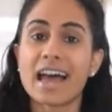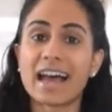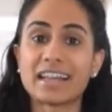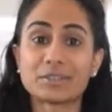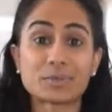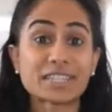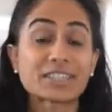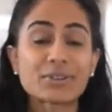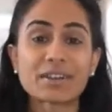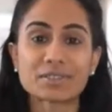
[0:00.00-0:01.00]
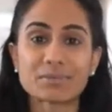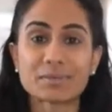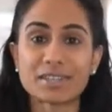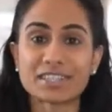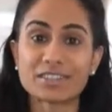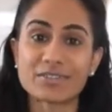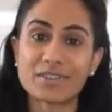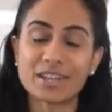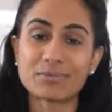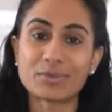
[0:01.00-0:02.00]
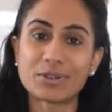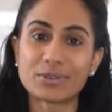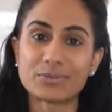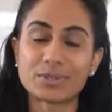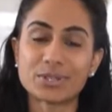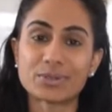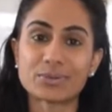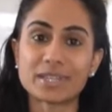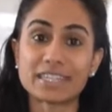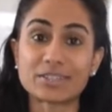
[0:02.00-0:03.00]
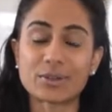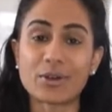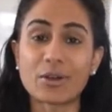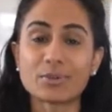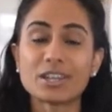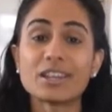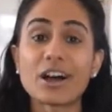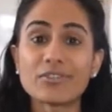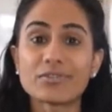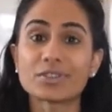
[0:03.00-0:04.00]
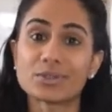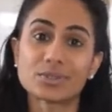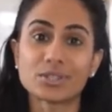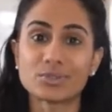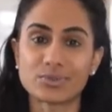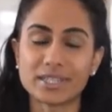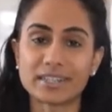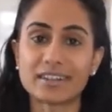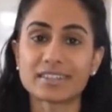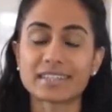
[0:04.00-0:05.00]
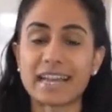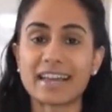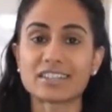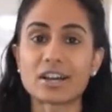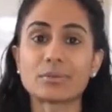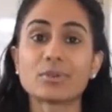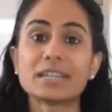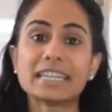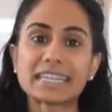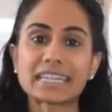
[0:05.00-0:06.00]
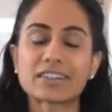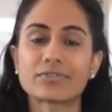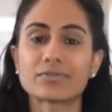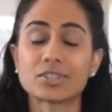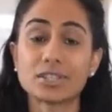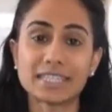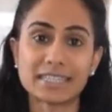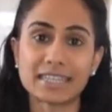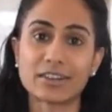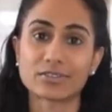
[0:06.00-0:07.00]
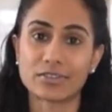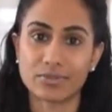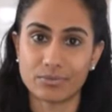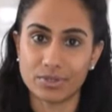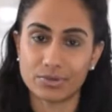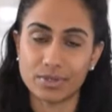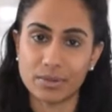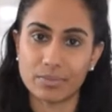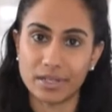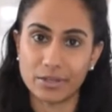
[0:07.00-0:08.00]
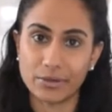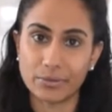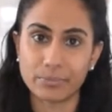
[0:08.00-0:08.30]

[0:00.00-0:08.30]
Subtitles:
And we still have some spaces available on the retreat, so I would love for you to join us, and I will link to details of the retreat below.